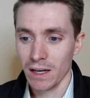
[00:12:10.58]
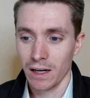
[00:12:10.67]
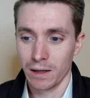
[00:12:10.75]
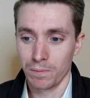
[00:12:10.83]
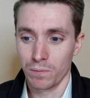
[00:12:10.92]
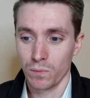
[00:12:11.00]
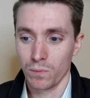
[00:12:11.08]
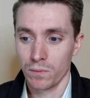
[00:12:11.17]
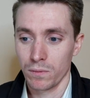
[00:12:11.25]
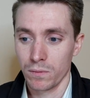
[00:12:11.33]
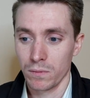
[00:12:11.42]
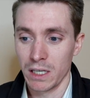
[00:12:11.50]
Um,
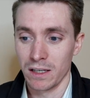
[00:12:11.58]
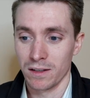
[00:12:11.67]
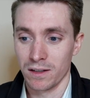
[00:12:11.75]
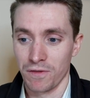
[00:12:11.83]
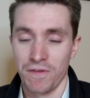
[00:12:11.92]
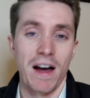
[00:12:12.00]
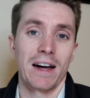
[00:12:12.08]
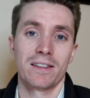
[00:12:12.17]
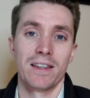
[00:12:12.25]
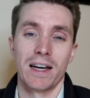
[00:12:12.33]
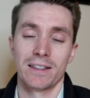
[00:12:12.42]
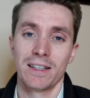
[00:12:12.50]
is the
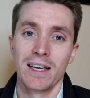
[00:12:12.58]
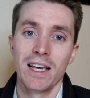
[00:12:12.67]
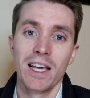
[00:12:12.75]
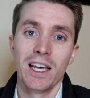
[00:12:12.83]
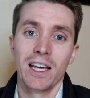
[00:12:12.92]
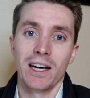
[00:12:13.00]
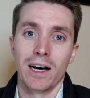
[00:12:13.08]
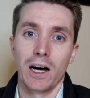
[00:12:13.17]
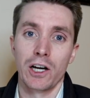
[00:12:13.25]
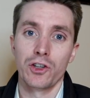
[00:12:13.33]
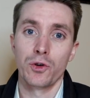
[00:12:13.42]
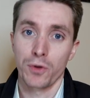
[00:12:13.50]
fact that
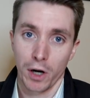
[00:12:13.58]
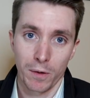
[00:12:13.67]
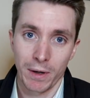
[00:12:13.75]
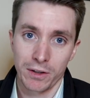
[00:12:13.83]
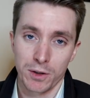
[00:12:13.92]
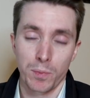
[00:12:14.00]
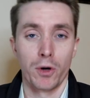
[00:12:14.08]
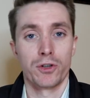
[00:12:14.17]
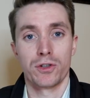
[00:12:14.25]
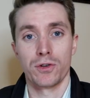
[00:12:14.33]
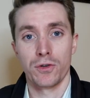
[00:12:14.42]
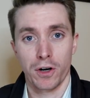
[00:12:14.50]
uh, you thought about this
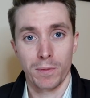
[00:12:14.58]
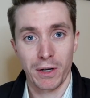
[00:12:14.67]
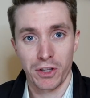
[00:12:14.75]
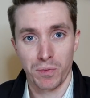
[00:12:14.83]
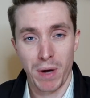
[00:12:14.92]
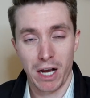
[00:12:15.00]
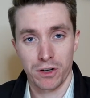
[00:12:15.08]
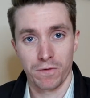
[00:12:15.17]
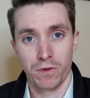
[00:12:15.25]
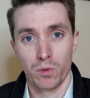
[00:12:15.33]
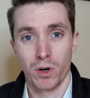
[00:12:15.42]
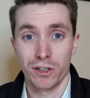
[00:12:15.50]
person, you thought about their passion
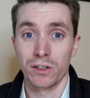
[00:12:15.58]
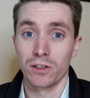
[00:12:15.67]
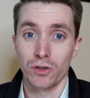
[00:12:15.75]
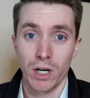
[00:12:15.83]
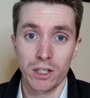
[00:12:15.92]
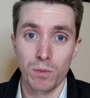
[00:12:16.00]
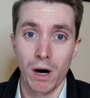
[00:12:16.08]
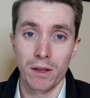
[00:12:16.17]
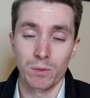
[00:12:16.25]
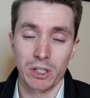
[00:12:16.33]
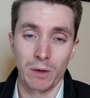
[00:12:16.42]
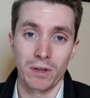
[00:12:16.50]
for watches, and tried to buy
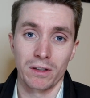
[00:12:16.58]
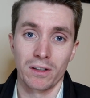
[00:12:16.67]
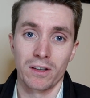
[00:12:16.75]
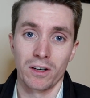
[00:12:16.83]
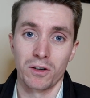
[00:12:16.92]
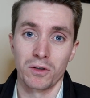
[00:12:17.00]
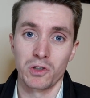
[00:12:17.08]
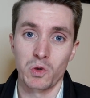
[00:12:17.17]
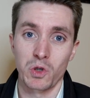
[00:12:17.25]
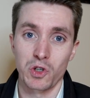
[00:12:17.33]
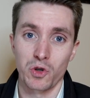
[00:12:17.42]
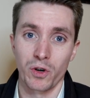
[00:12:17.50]
them something that they're going
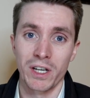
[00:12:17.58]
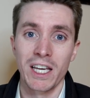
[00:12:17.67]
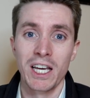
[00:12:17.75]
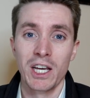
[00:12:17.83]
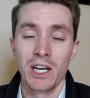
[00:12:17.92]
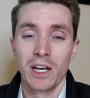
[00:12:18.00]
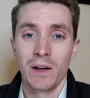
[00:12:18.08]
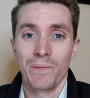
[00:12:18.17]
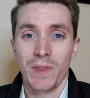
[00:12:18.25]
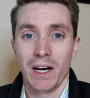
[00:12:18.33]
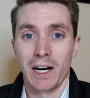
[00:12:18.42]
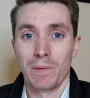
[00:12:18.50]
to enjoy.
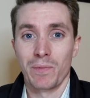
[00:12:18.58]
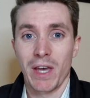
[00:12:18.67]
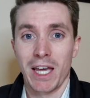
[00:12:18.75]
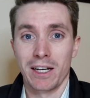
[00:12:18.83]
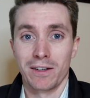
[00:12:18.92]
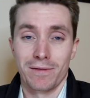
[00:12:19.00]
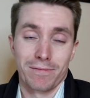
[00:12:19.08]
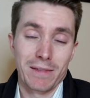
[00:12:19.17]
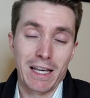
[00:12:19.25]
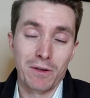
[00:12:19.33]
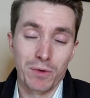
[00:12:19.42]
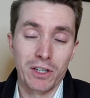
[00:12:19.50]
Um, and
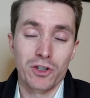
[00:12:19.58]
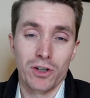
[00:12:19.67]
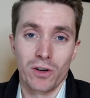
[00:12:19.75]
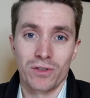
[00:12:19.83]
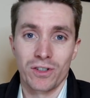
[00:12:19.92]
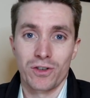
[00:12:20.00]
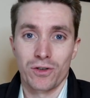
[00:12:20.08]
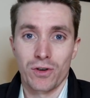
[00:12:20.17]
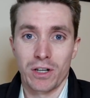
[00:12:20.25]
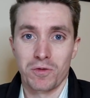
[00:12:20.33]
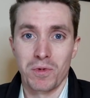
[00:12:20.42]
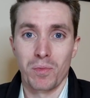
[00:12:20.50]
it really shows that you're
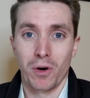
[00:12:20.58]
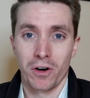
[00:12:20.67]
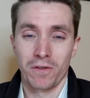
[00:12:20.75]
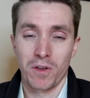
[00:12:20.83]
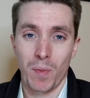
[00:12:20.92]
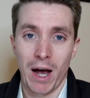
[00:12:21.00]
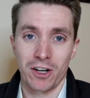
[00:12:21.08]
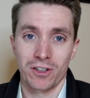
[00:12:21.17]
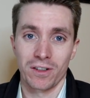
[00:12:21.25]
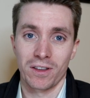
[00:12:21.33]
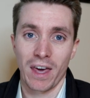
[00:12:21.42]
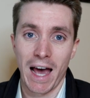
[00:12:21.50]
trying to be a part of the
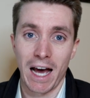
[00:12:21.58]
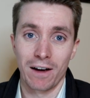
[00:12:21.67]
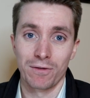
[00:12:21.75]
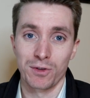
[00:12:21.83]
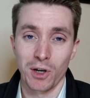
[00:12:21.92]
passion that they have.